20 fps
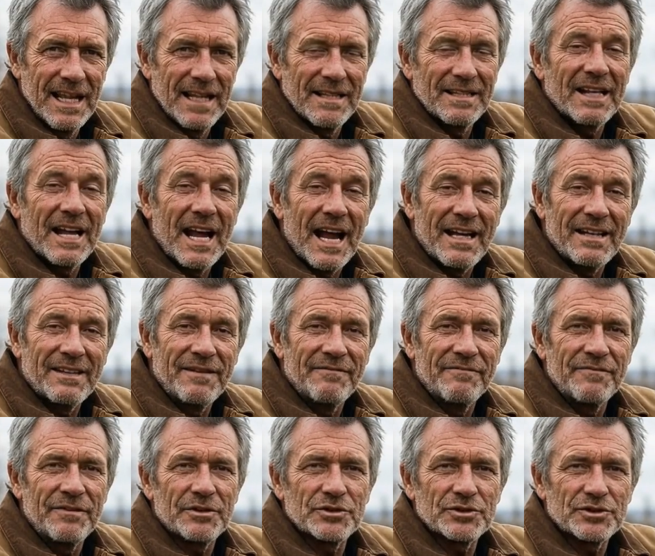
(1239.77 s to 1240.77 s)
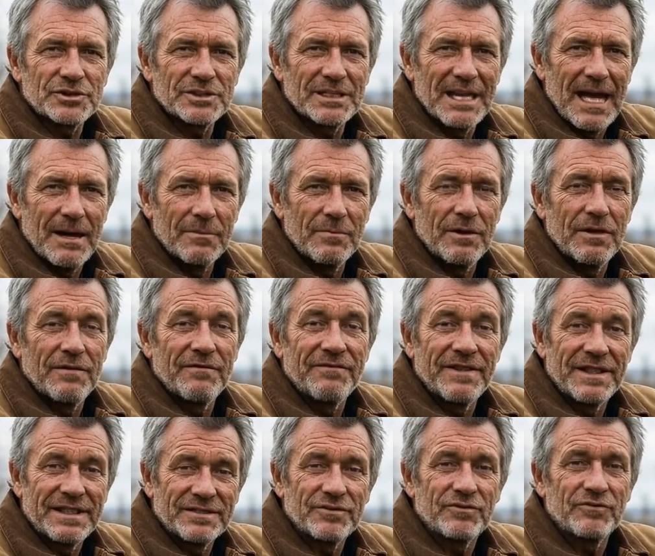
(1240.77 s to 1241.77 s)
The kind that fills your table and
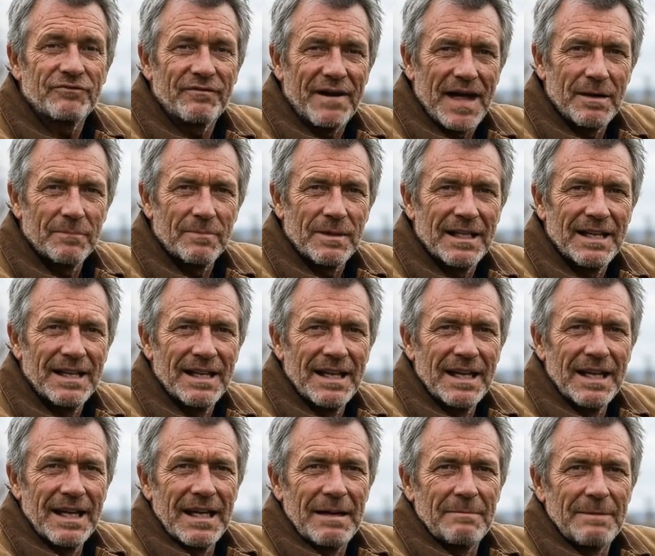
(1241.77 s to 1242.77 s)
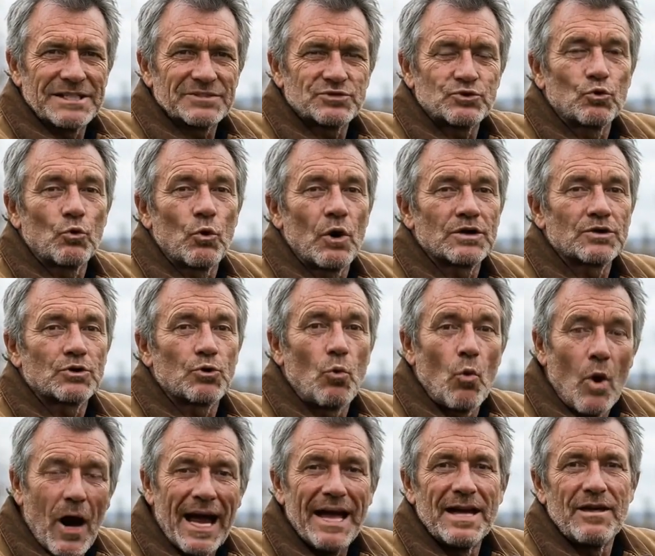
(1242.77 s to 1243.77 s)
feeds your family and makes you wonder
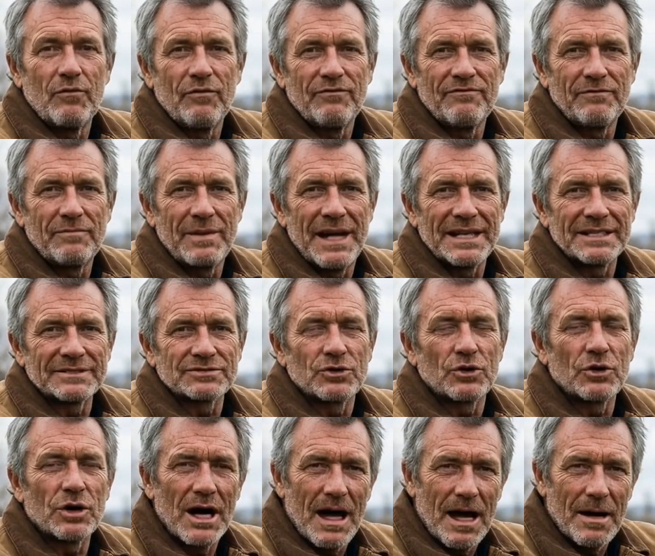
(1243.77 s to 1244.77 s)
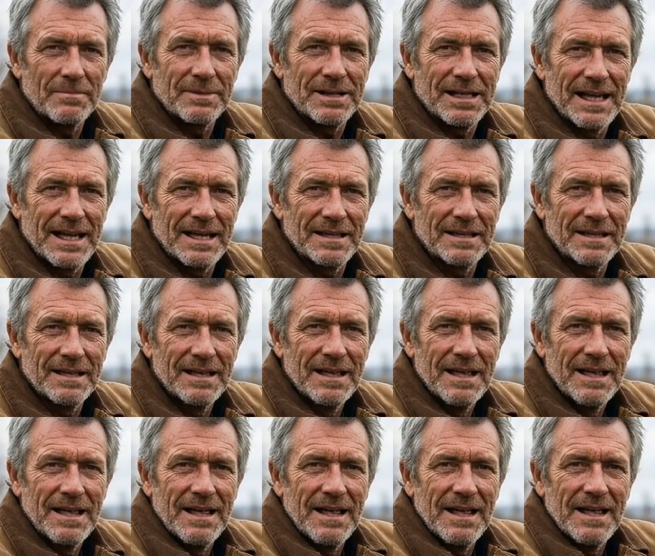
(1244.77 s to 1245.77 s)
why you ever made it so complicated.
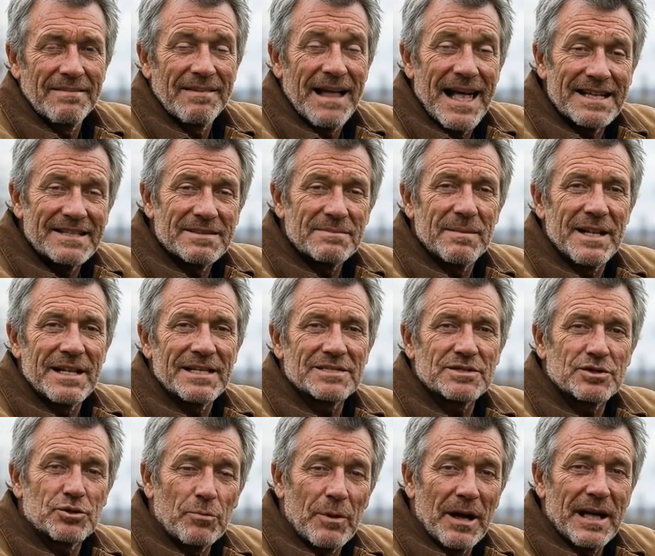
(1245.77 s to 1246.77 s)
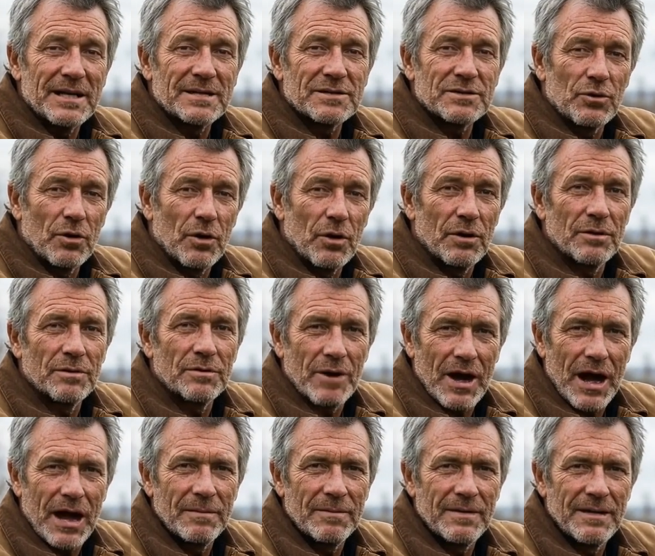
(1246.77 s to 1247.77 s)
That's my spring soil
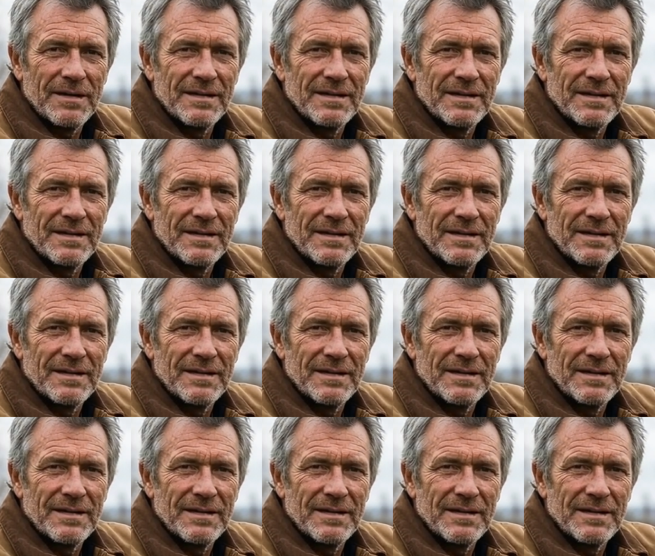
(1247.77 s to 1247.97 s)
prep.